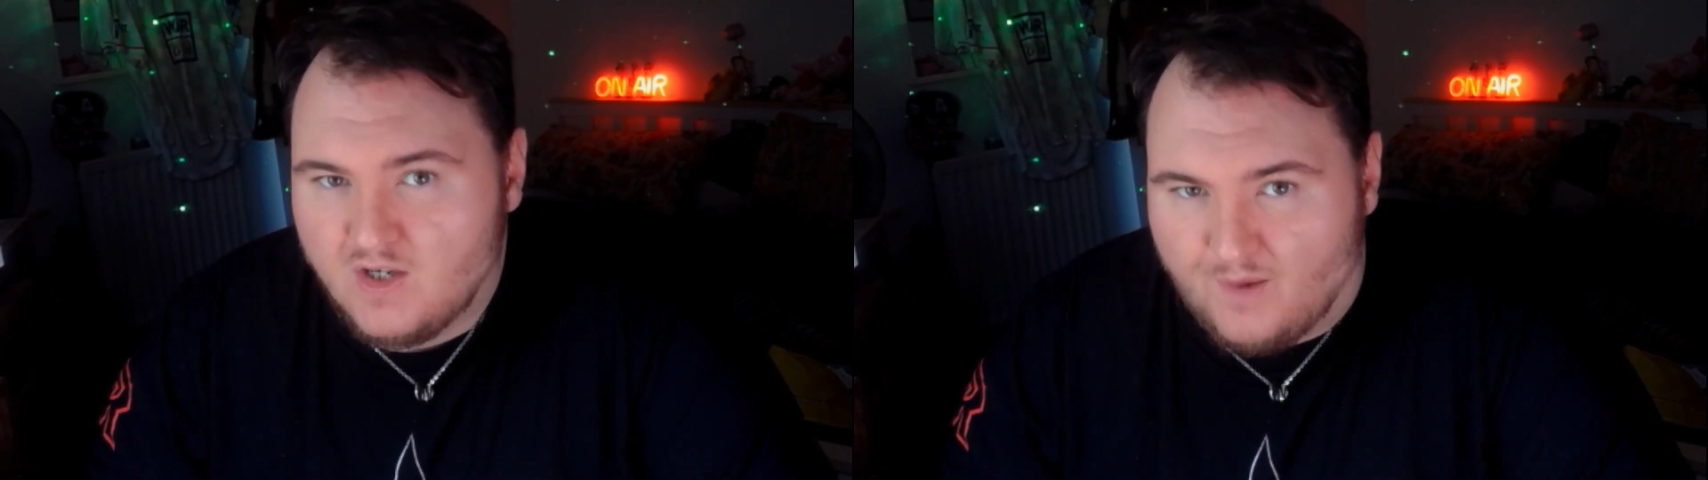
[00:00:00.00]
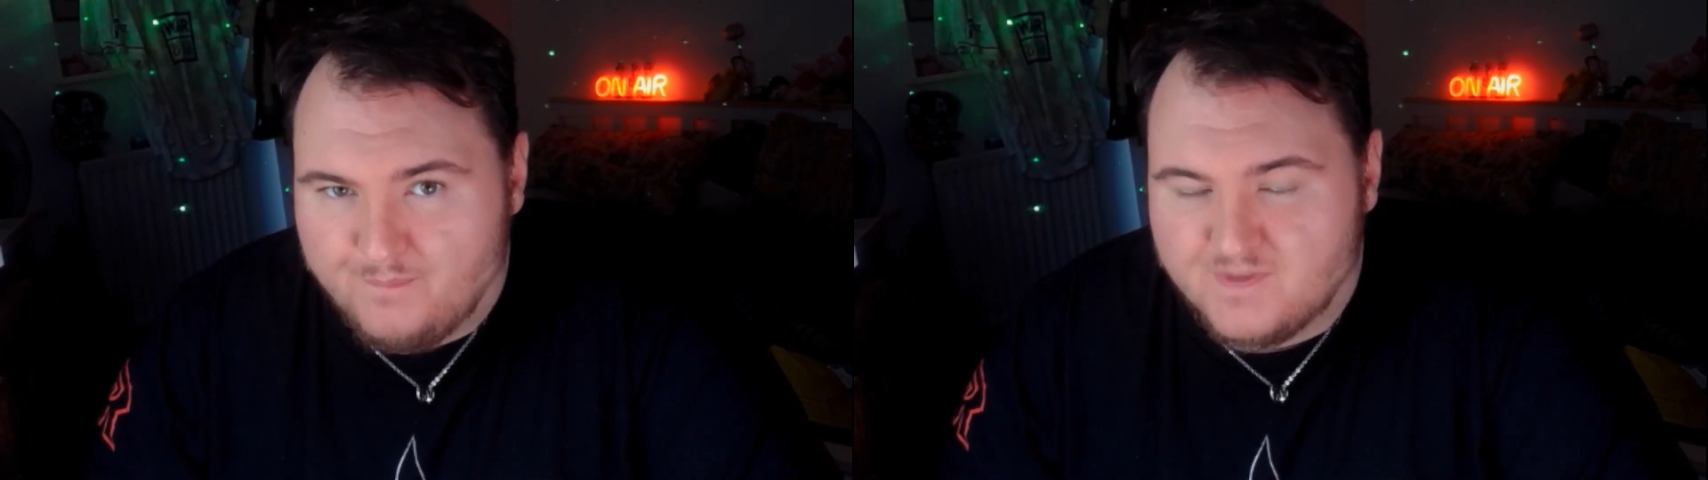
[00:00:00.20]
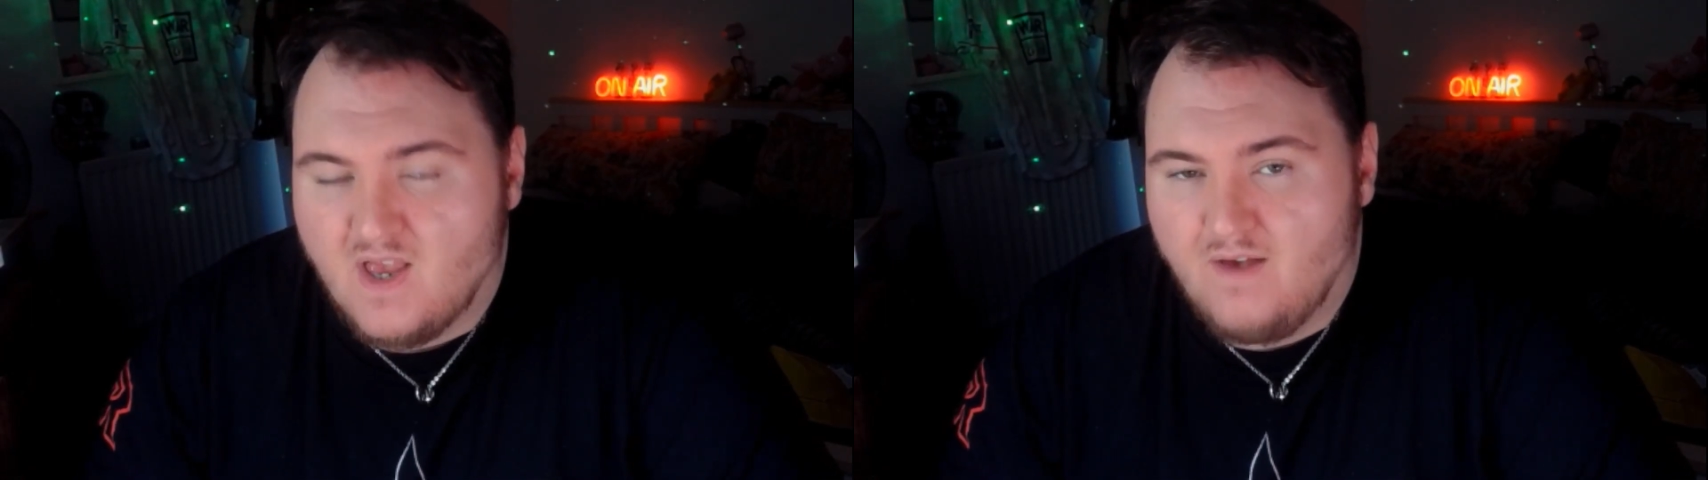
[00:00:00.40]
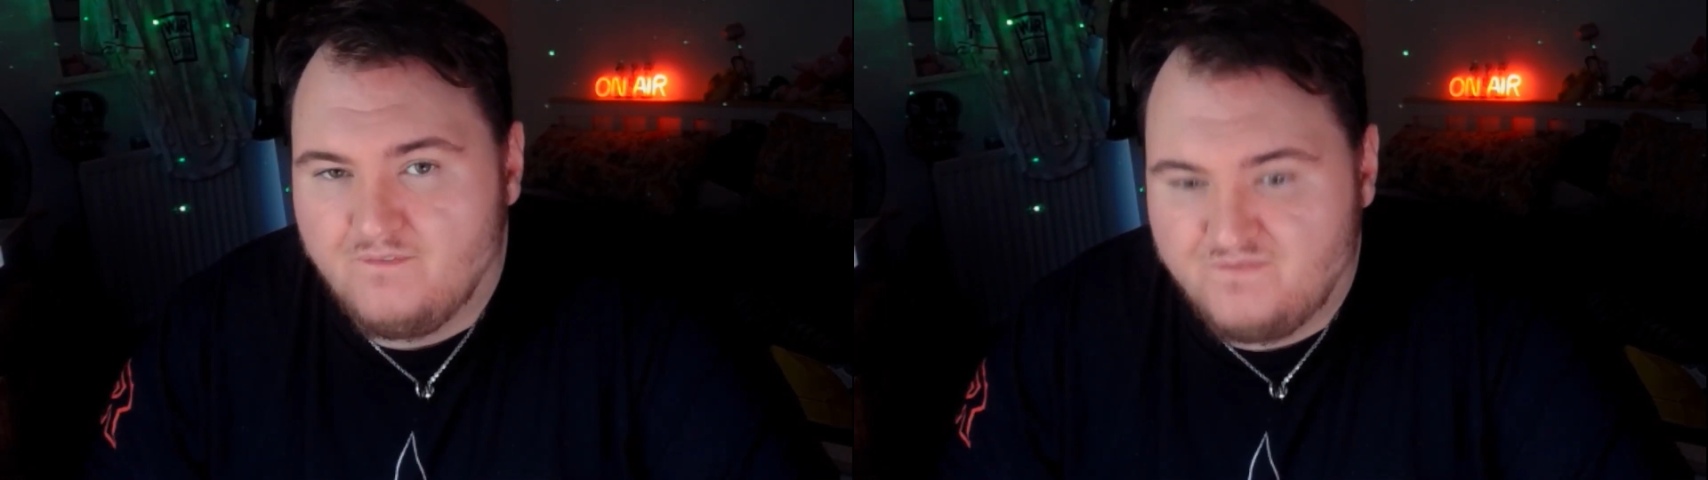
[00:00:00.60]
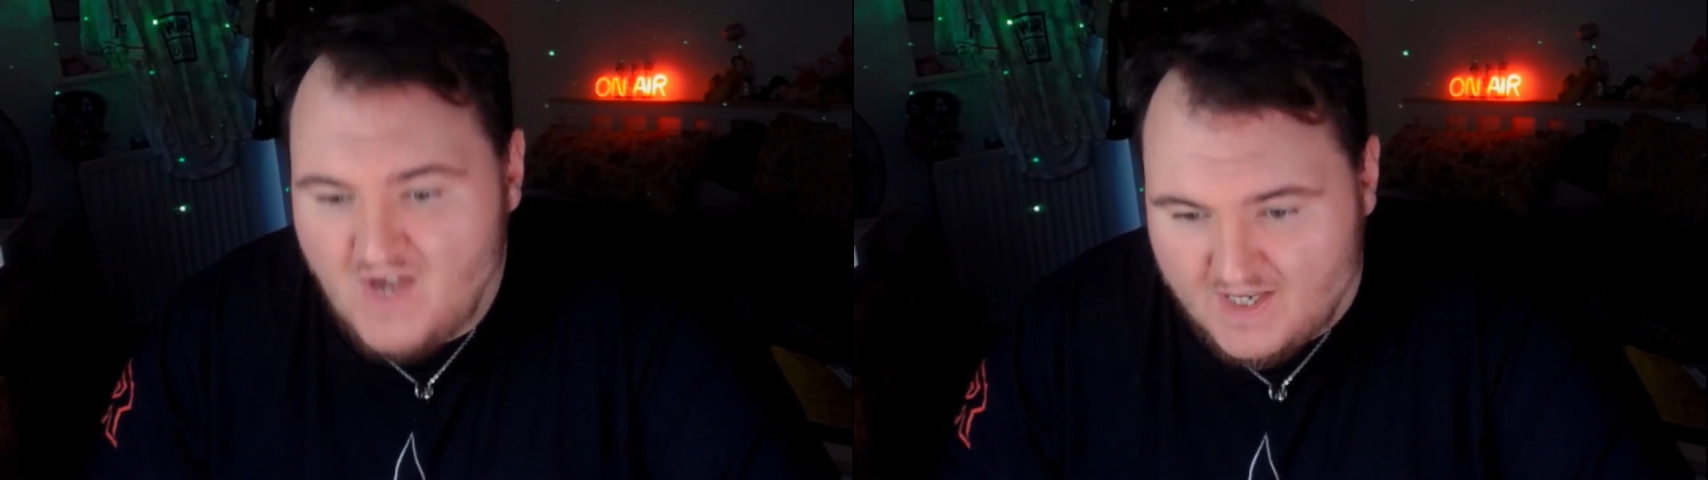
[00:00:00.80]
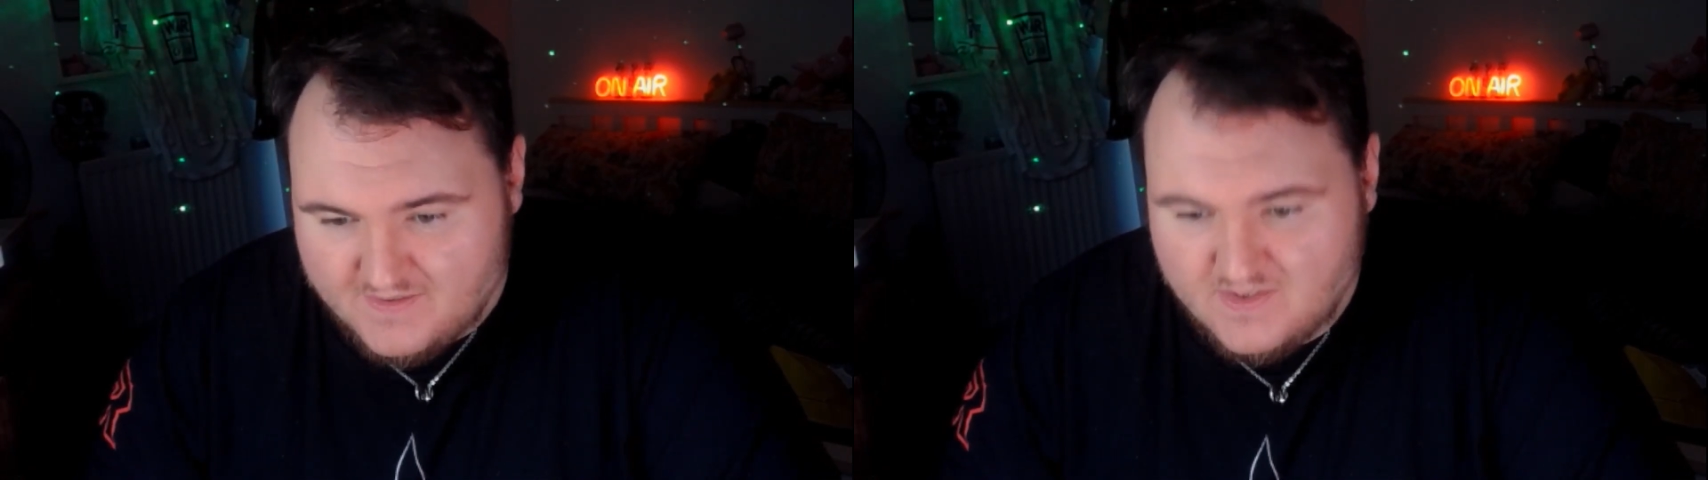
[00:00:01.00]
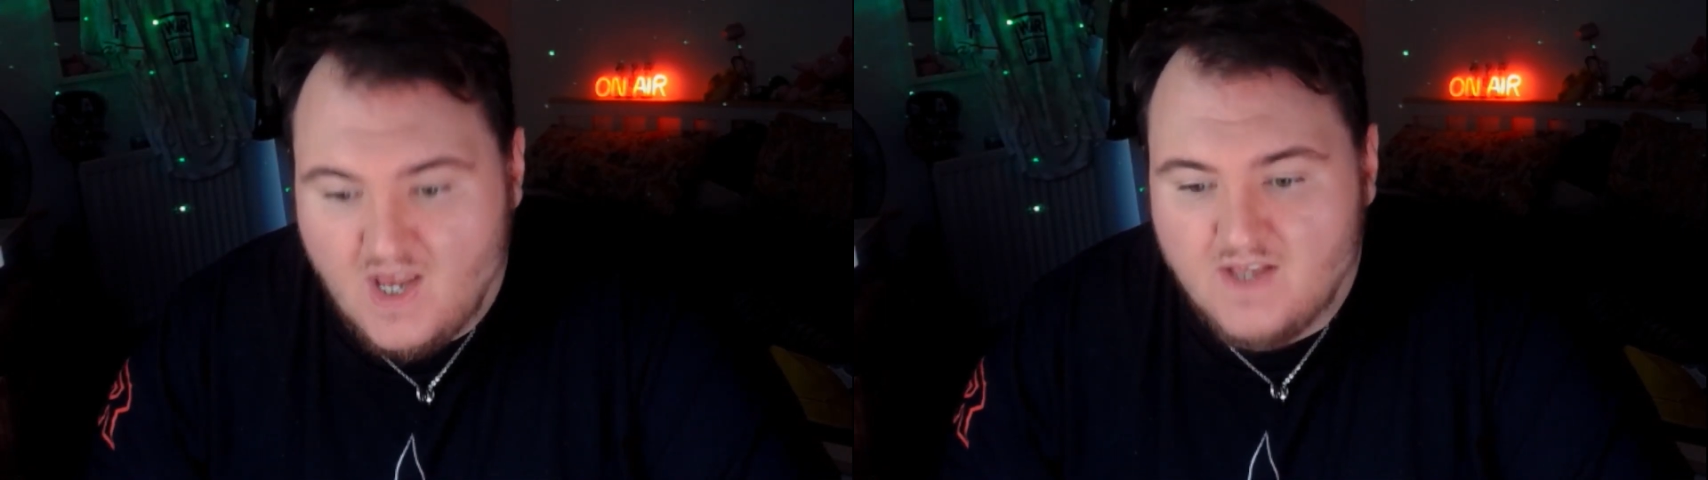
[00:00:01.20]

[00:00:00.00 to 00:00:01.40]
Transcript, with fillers: comes first.